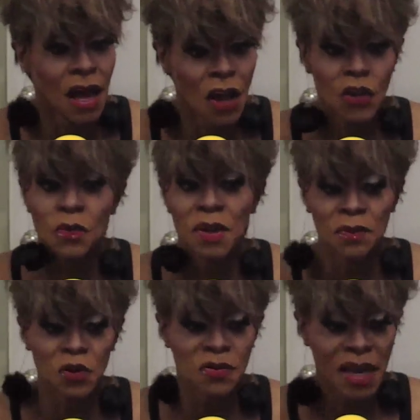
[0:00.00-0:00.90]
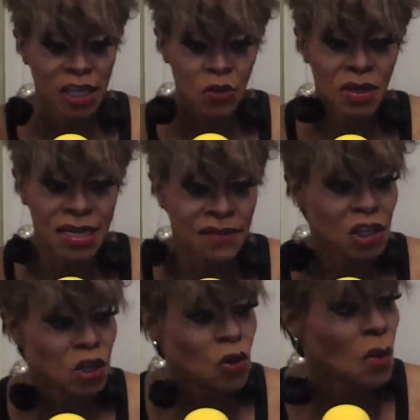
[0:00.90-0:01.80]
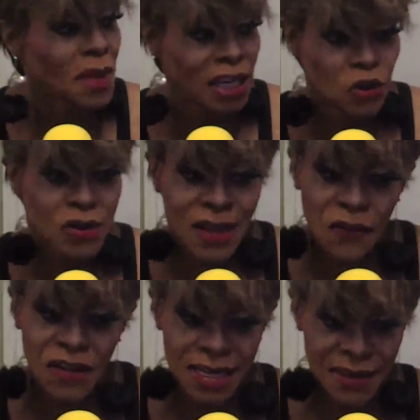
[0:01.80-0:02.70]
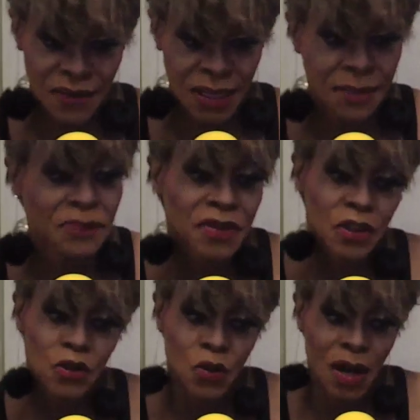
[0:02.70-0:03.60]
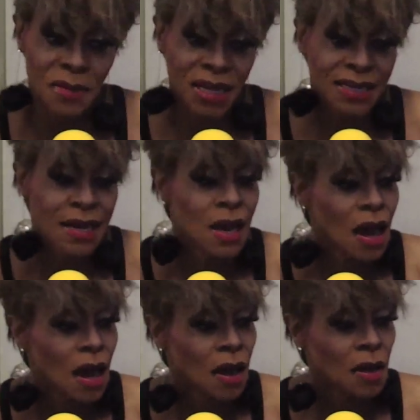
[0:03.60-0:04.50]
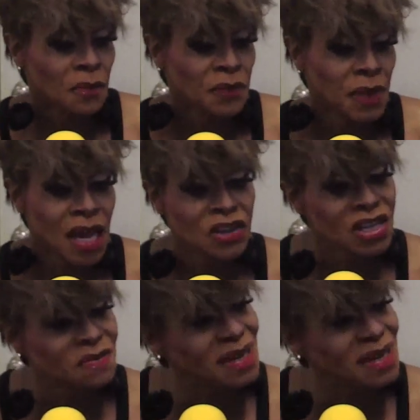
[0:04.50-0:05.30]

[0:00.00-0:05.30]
Other people's make you a diva. You don't make yourself a diva. Do you know what I mean? And just